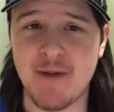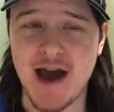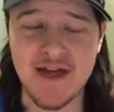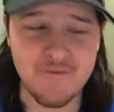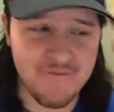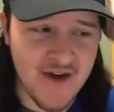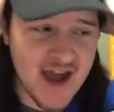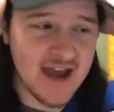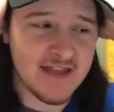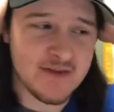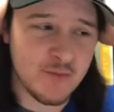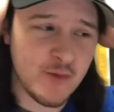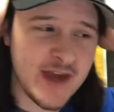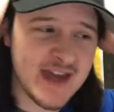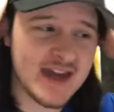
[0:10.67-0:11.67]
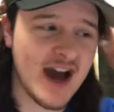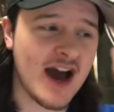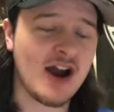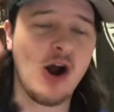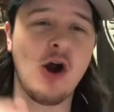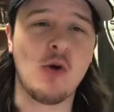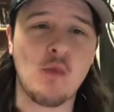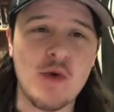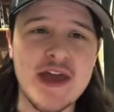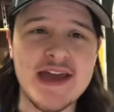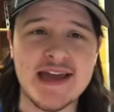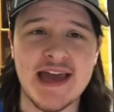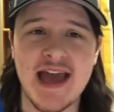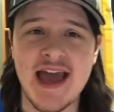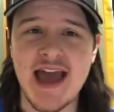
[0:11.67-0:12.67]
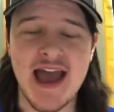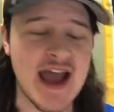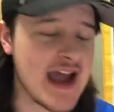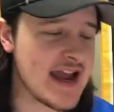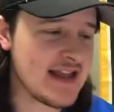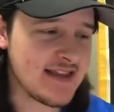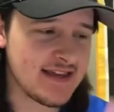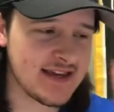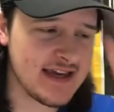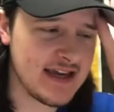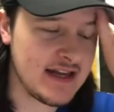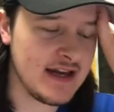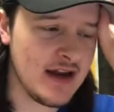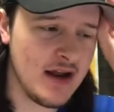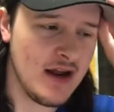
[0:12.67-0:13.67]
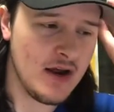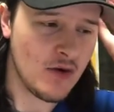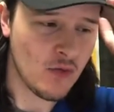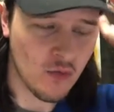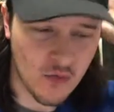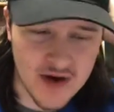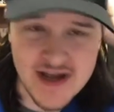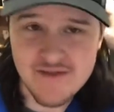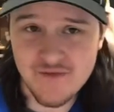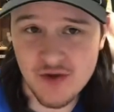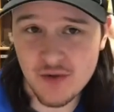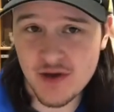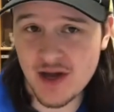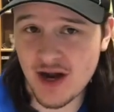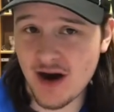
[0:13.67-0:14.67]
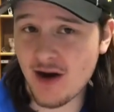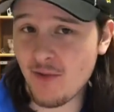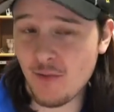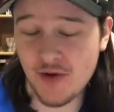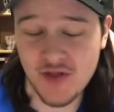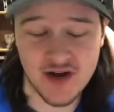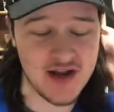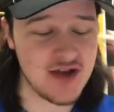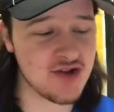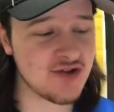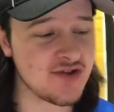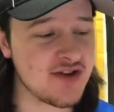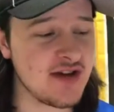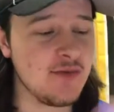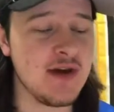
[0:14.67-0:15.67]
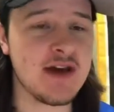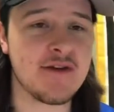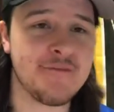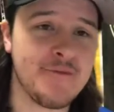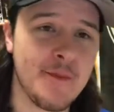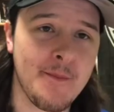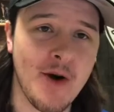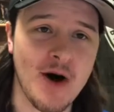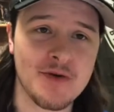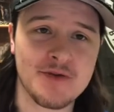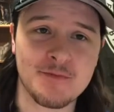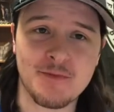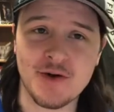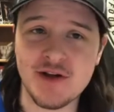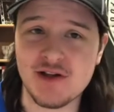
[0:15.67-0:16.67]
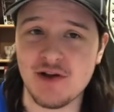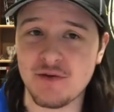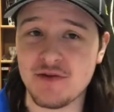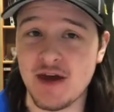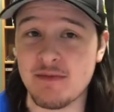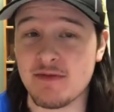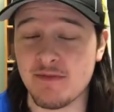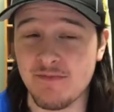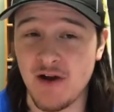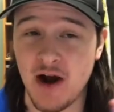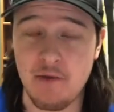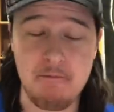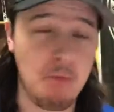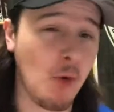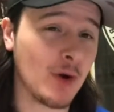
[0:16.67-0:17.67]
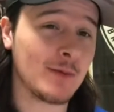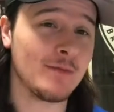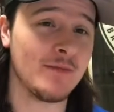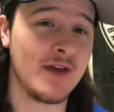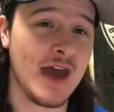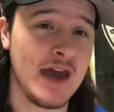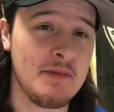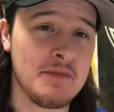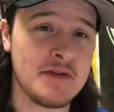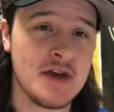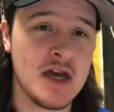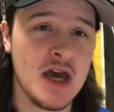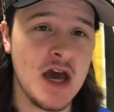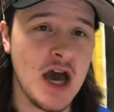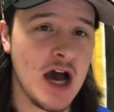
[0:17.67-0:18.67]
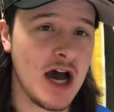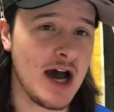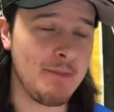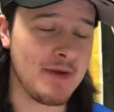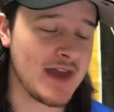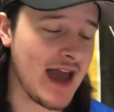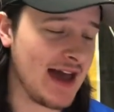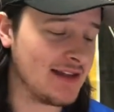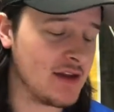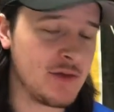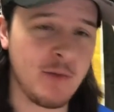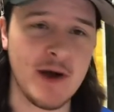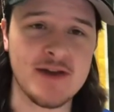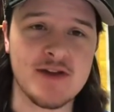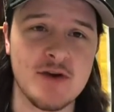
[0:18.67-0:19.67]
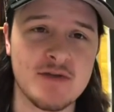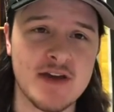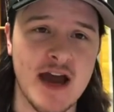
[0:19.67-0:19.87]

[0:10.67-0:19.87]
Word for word: by the fans, and we got our Week eighteen review here with an interesting week of football, some pretty close games, some very important games. Uh, but yeah, let's waste no